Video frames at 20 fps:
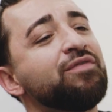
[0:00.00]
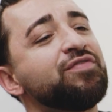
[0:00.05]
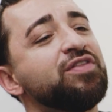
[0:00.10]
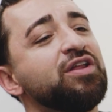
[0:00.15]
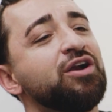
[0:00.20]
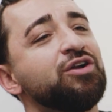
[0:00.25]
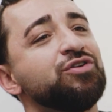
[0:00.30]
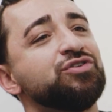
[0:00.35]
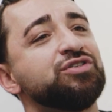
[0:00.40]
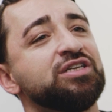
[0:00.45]

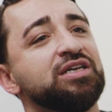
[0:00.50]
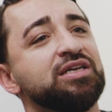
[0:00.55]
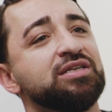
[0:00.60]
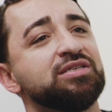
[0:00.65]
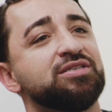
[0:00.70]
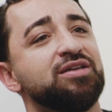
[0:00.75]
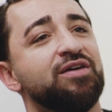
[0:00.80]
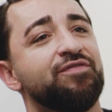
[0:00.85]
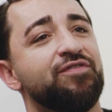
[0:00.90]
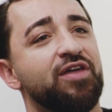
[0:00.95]
often are you seeing
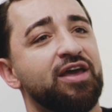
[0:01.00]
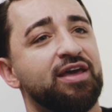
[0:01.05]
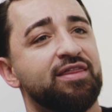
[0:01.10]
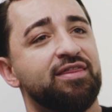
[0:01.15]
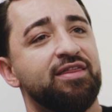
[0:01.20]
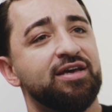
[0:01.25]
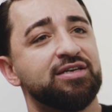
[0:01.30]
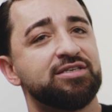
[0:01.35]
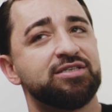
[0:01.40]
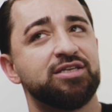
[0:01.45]
stuff like
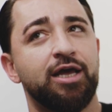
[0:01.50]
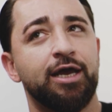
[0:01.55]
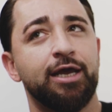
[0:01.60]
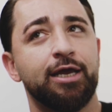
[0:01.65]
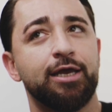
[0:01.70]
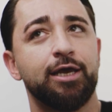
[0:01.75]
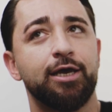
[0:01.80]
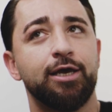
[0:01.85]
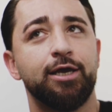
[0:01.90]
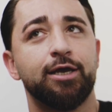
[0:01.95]
this?
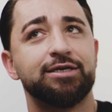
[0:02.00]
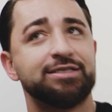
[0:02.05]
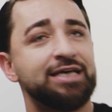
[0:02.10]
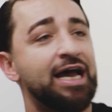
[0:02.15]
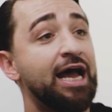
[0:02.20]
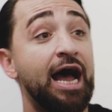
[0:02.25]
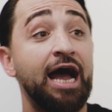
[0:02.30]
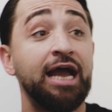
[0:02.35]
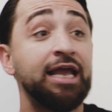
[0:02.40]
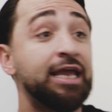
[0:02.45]
Like, because
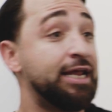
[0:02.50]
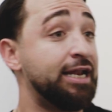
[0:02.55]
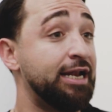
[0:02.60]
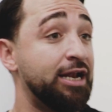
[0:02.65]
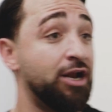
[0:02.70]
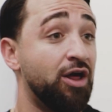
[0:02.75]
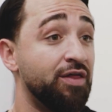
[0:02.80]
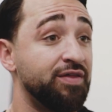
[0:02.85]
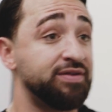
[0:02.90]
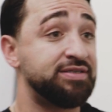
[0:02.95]
I, I get
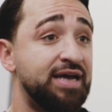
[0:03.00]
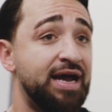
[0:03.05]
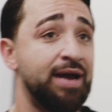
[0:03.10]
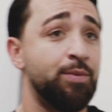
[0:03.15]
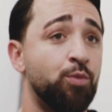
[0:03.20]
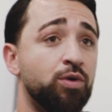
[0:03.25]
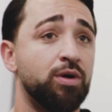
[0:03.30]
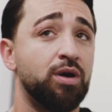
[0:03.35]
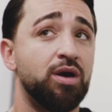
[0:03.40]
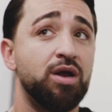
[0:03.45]
it all the
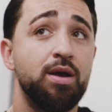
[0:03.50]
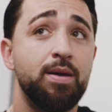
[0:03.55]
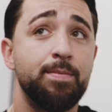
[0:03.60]
time where,